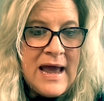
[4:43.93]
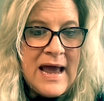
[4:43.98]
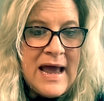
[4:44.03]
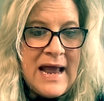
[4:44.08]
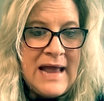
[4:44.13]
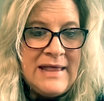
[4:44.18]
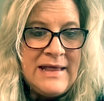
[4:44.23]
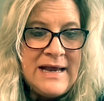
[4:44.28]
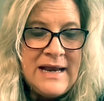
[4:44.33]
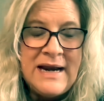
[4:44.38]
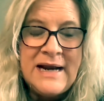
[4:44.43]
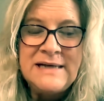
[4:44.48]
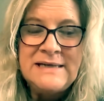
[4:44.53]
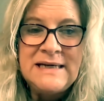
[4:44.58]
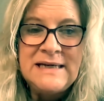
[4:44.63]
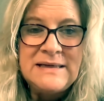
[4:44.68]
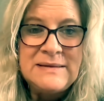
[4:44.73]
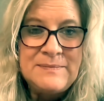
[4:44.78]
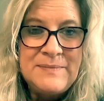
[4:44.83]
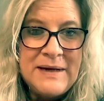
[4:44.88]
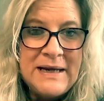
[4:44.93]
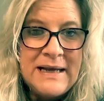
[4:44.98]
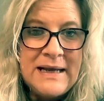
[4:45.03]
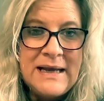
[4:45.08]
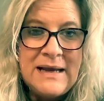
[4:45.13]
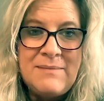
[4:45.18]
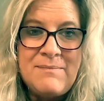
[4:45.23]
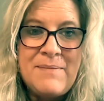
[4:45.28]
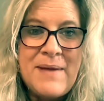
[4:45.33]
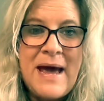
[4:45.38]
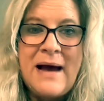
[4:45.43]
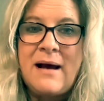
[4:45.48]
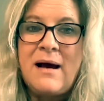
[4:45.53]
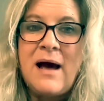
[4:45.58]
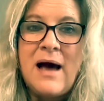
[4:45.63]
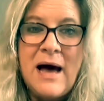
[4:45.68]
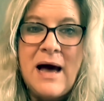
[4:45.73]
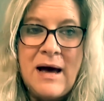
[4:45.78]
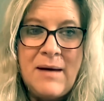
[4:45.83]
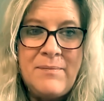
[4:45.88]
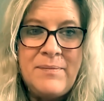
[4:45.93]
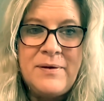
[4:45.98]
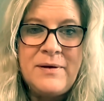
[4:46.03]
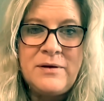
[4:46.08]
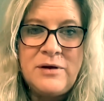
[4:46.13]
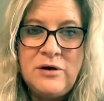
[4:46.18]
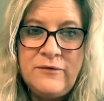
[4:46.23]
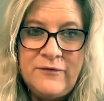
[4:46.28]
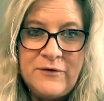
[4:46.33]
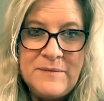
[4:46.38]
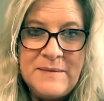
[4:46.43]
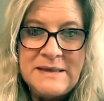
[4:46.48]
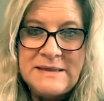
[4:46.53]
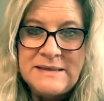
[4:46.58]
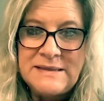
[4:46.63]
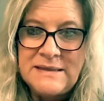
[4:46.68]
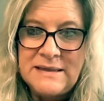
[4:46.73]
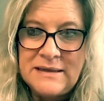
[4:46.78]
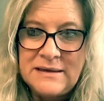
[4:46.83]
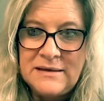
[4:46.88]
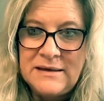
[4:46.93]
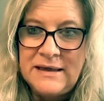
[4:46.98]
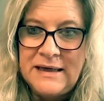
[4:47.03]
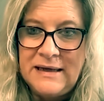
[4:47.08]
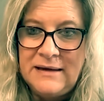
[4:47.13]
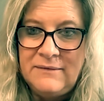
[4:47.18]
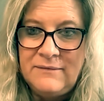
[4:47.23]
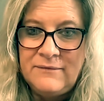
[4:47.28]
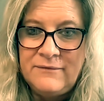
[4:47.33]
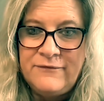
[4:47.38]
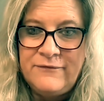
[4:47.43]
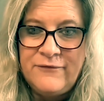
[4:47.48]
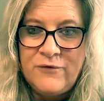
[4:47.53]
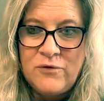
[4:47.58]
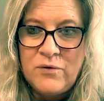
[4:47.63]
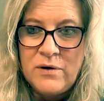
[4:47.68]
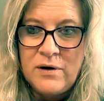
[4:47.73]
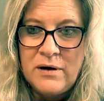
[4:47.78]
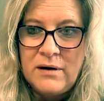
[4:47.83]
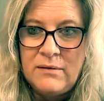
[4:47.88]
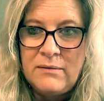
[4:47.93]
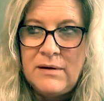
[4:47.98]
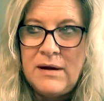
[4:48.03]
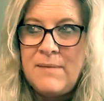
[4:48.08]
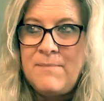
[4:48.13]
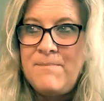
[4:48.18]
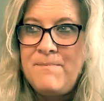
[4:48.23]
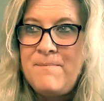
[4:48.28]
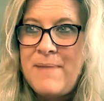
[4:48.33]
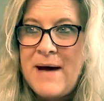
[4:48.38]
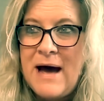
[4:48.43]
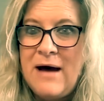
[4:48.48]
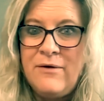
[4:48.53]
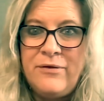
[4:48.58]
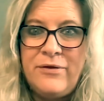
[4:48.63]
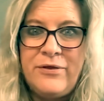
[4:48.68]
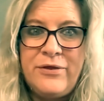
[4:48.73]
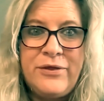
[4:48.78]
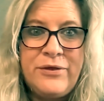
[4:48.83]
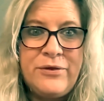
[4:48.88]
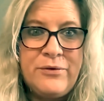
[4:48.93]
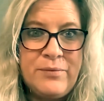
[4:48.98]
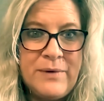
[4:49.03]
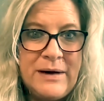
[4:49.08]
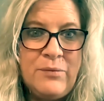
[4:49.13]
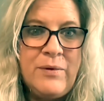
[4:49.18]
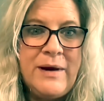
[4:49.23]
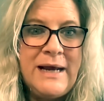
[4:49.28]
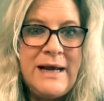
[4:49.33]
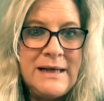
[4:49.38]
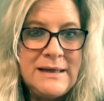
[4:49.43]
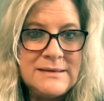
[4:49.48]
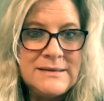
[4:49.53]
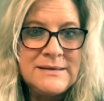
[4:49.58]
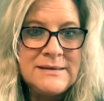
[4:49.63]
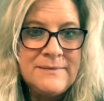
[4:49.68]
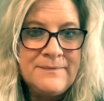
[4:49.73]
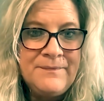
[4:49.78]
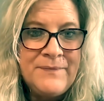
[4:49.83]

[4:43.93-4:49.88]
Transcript: And then I didn't pick it back up, euphemistically, for about 3 weeks.